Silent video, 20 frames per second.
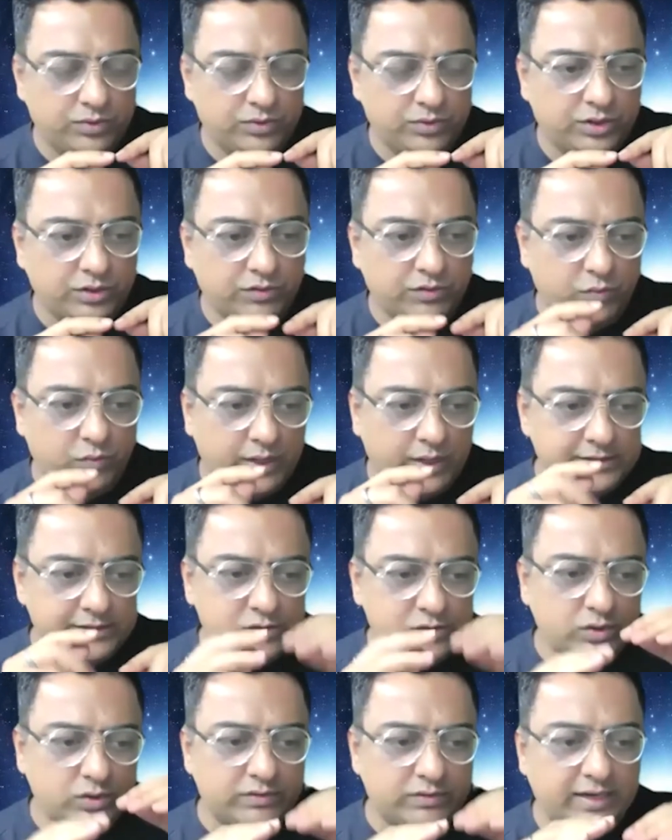the ones
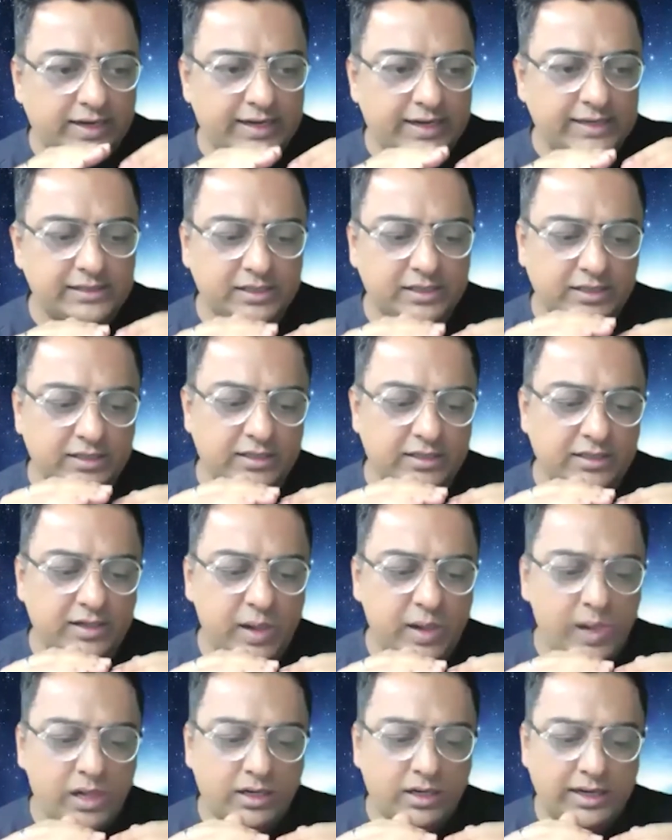who have entered
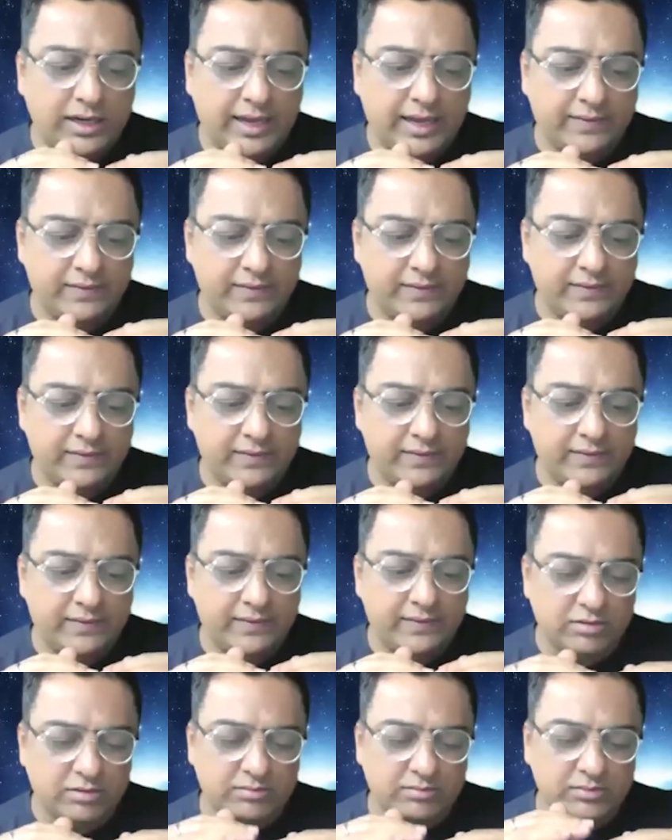and they have
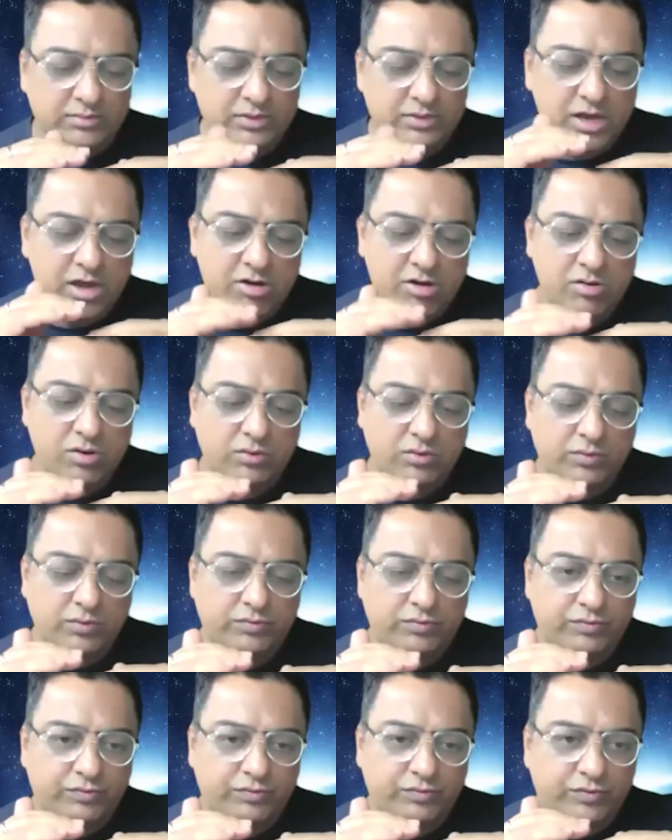become now
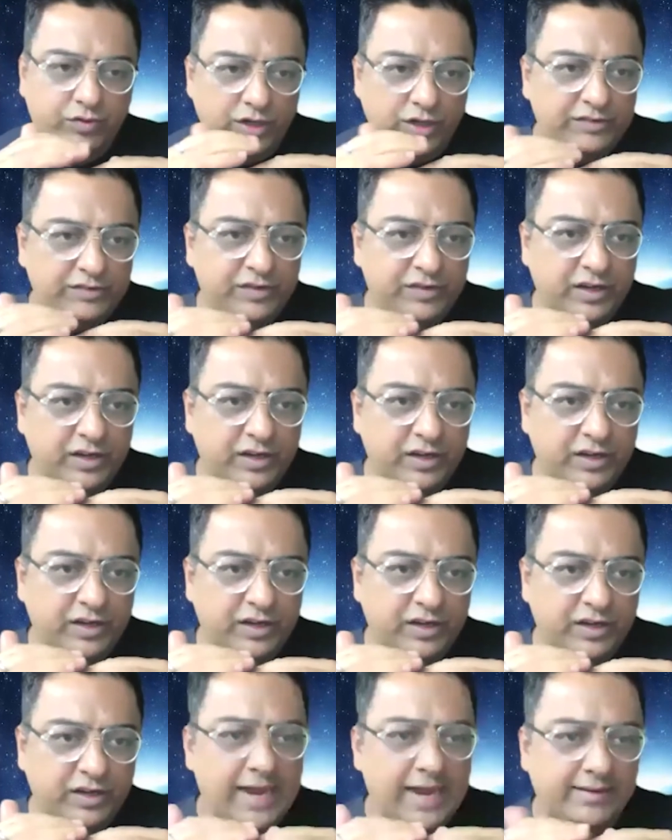fully
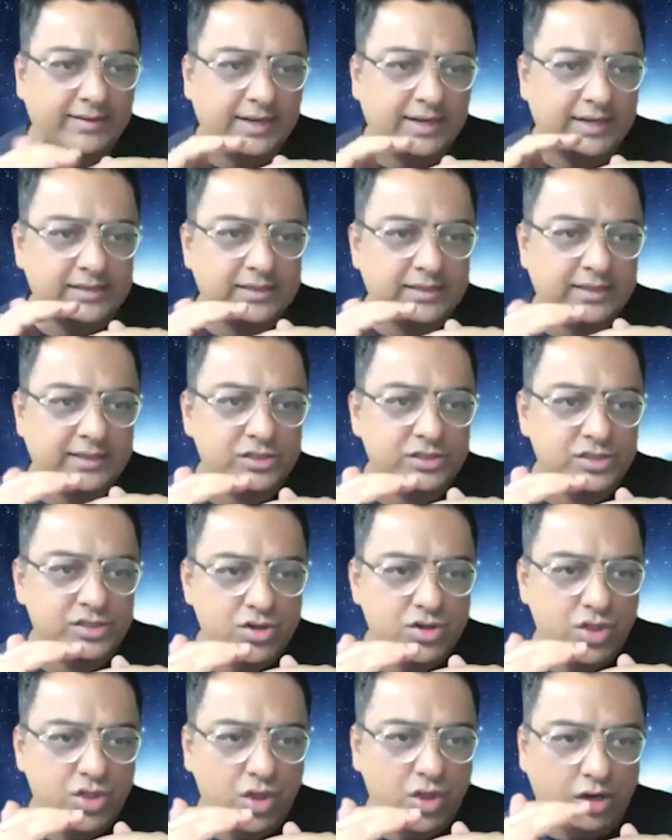functional, and that there is
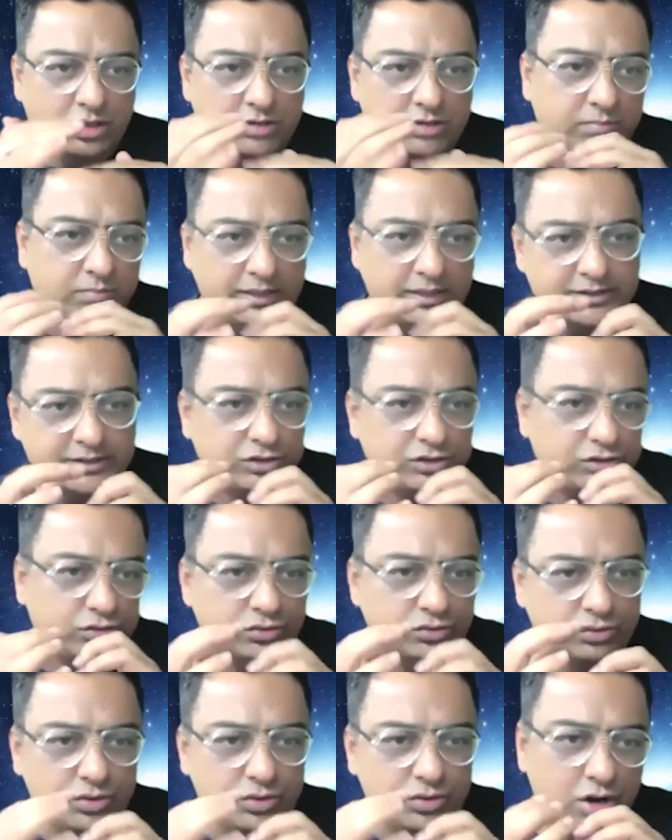not much
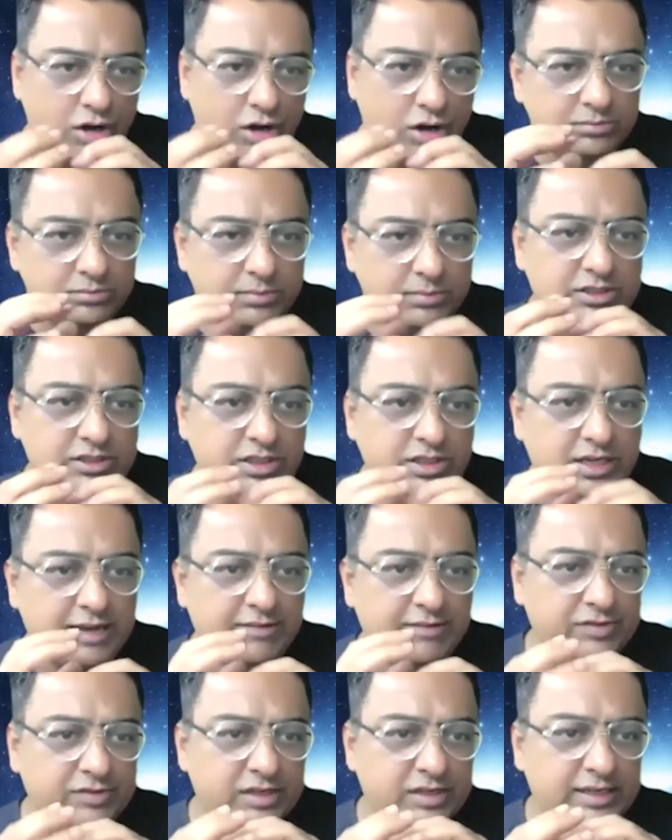not much
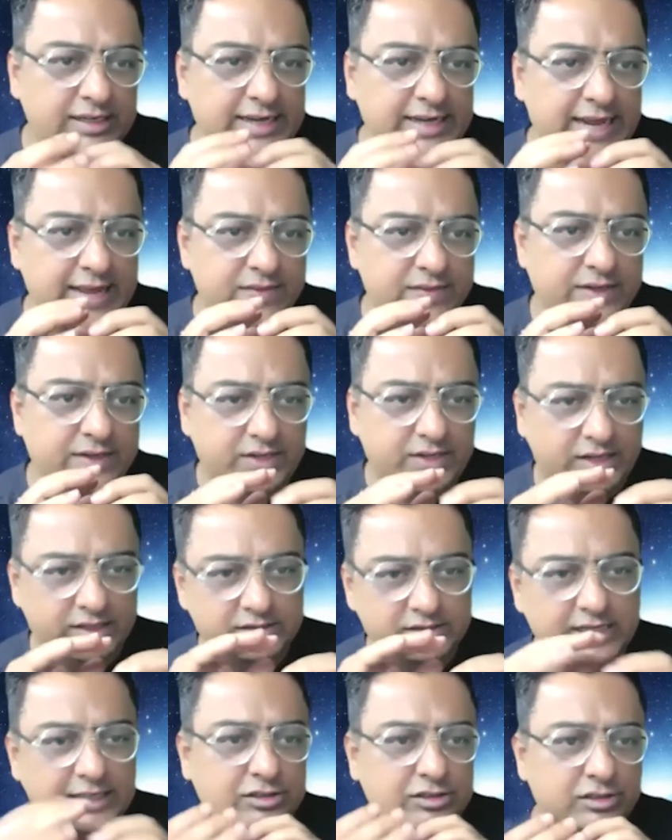left in it, and the
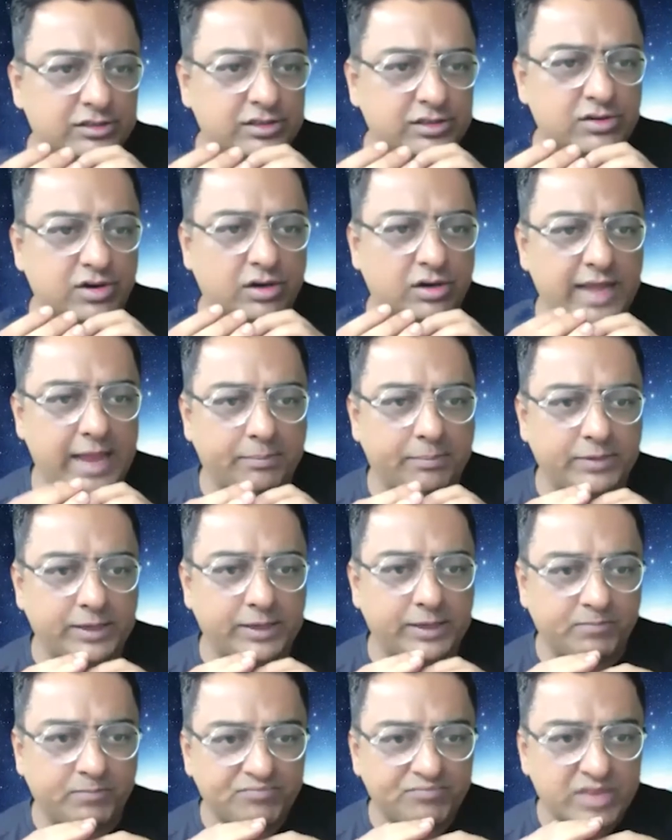transactions are not happening.